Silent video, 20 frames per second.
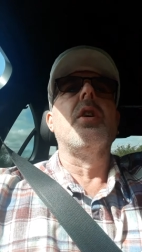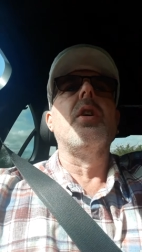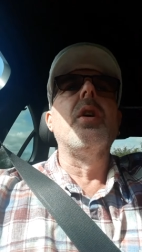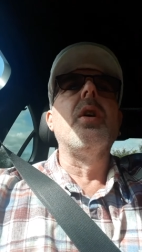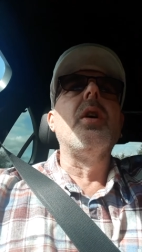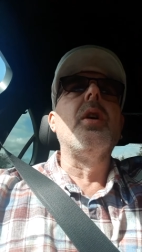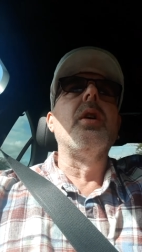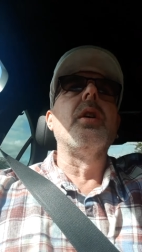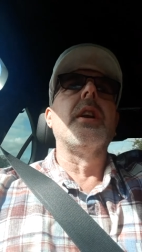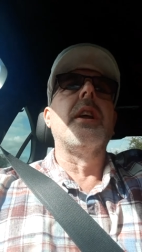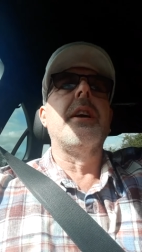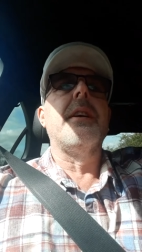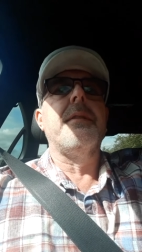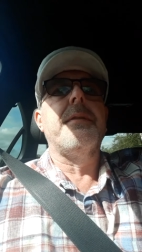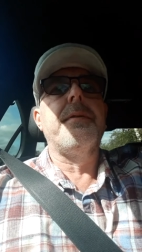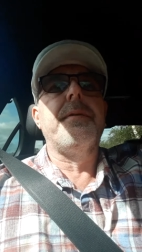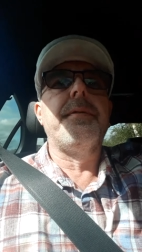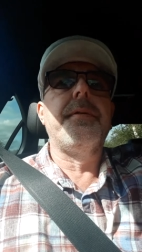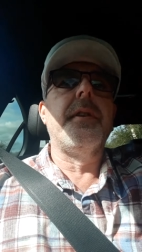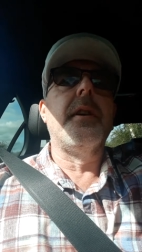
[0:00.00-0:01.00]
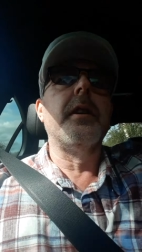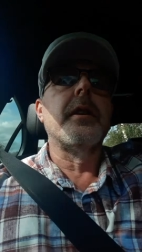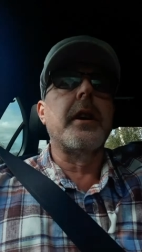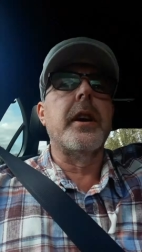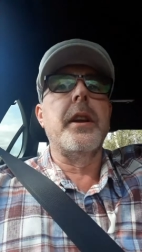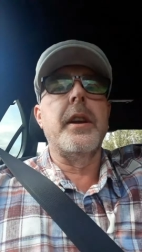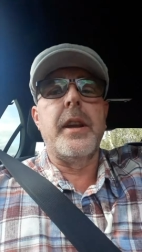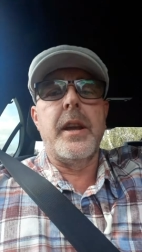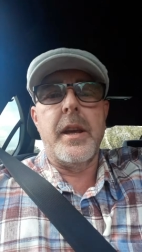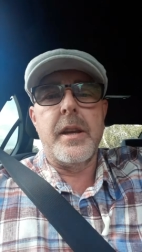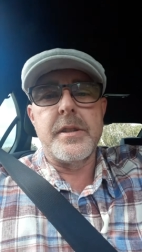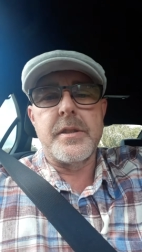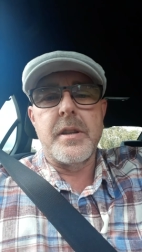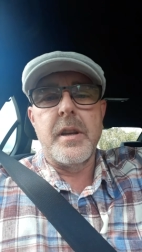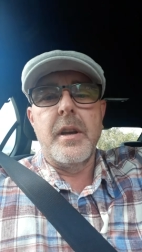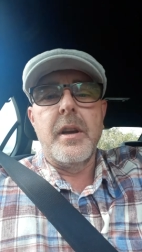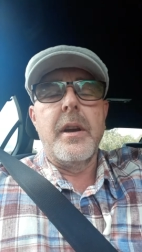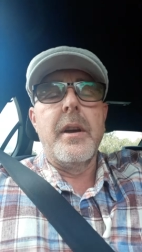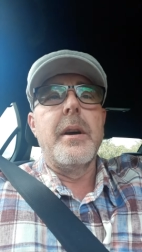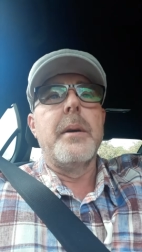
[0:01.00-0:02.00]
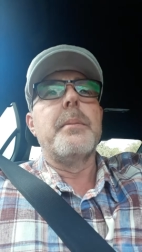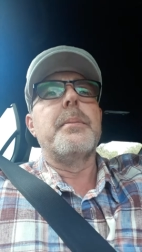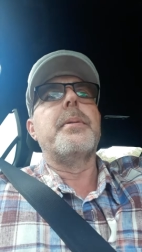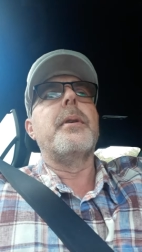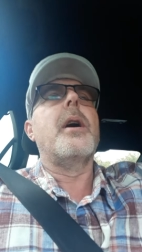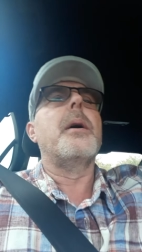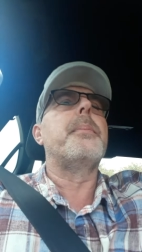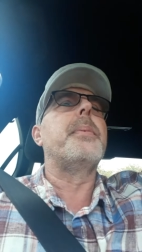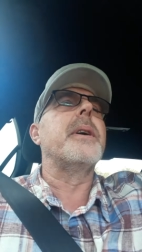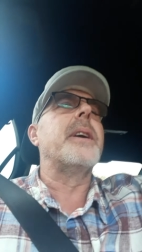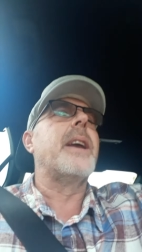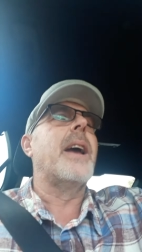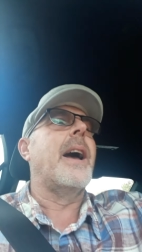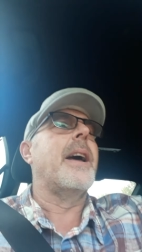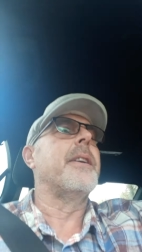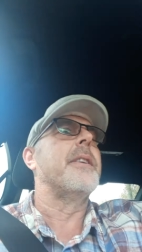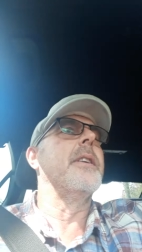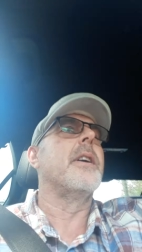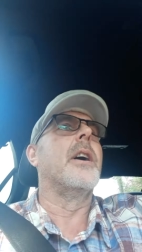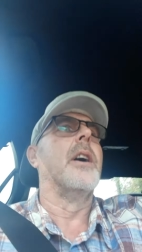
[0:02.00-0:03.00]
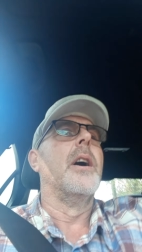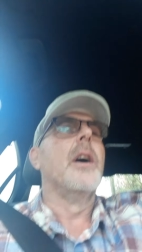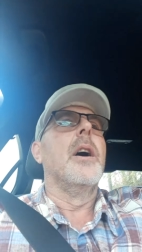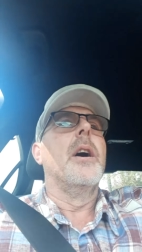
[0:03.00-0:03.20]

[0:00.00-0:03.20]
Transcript: all it fucking is propaganda.